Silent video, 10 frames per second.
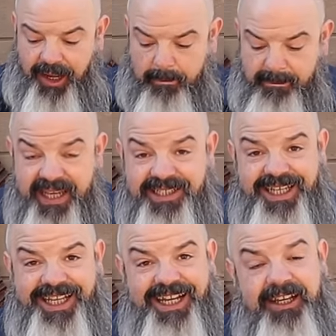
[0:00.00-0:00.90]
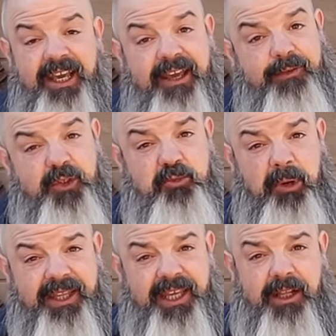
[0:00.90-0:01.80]
I'm mixing it in. If you
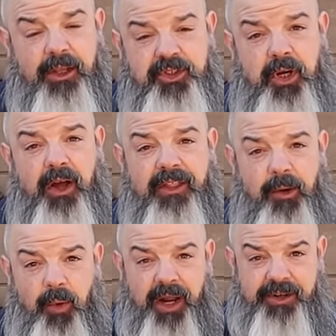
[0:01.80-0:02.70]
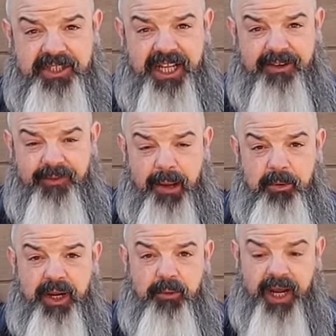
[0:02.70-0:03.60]
spray the enclosure, all that water is going to
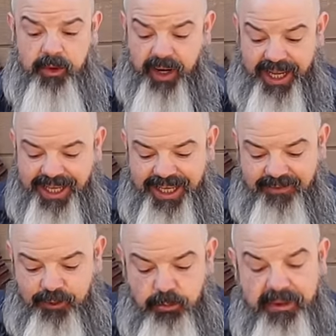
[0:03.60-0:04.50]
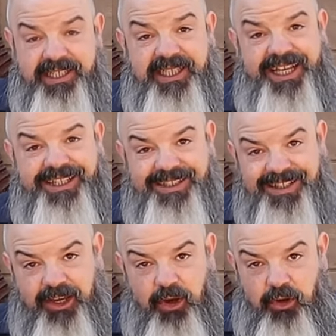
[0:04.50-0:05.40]
evaporate right away. If you mix it into
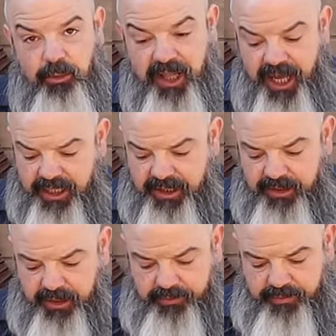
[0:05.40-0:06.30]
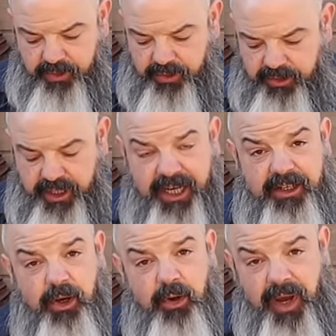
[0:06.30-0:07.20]
the cocoa block or, or uh,
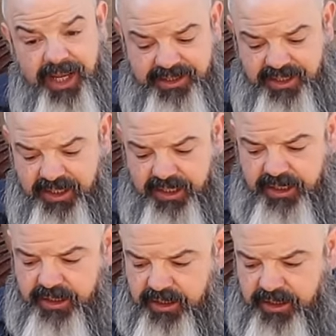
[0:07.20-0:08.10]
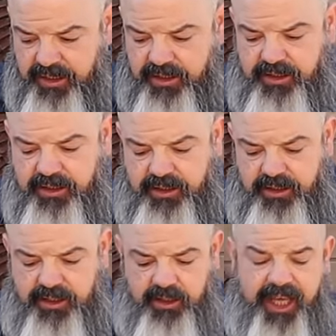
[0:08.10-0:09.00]
cocoa husk,
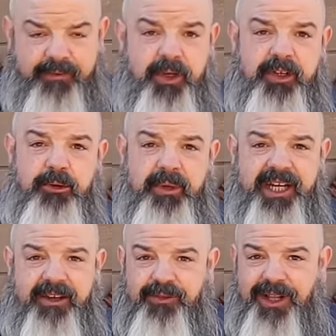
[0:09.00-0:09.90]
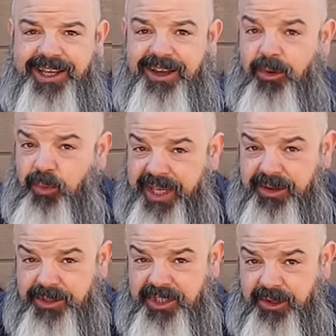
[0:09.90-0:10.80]
you'll have good humidity for like a week
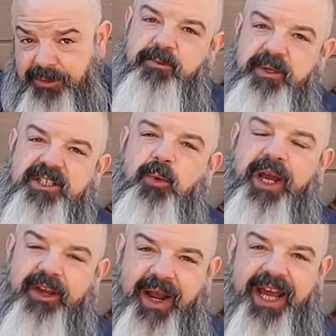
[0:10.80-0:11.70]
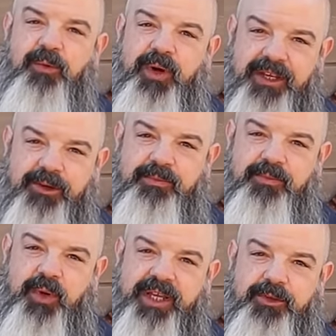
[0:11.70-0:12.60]
or so. Depends on where you're at and what your
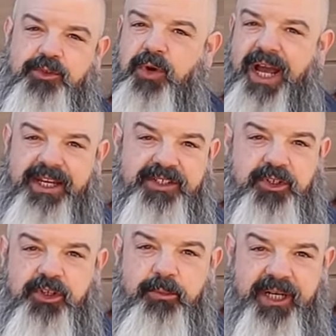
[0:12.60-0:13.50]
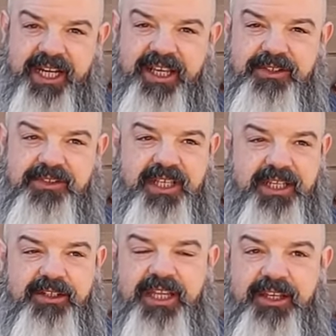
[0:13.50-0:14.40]
what your dryness or humidity is
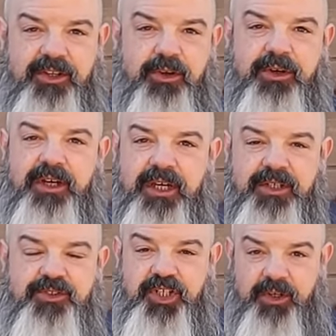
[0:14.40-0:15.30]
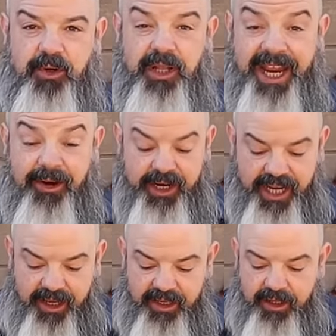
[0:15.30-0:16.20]
in in your general
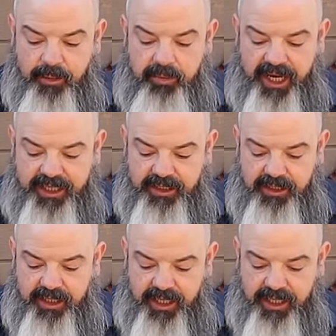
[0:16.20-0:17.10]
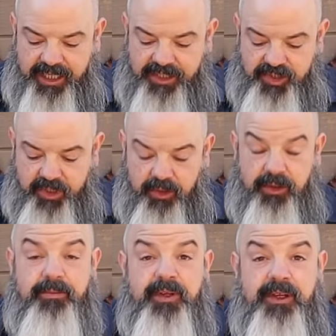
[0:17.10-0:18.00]
area. But uh, in
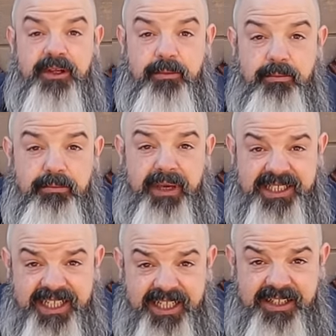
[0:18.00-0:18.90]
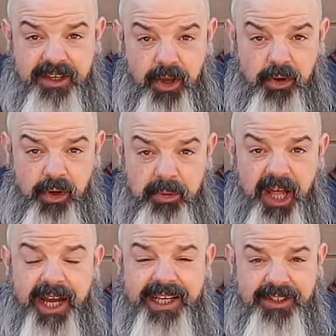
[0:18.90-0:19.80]
general, mix it into the cocoa
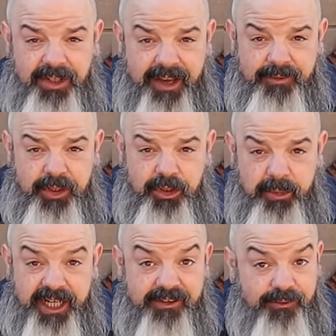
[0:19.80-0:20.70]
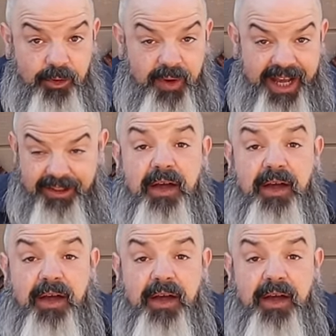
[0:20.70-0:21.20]
block and you'll have good humidity for a while.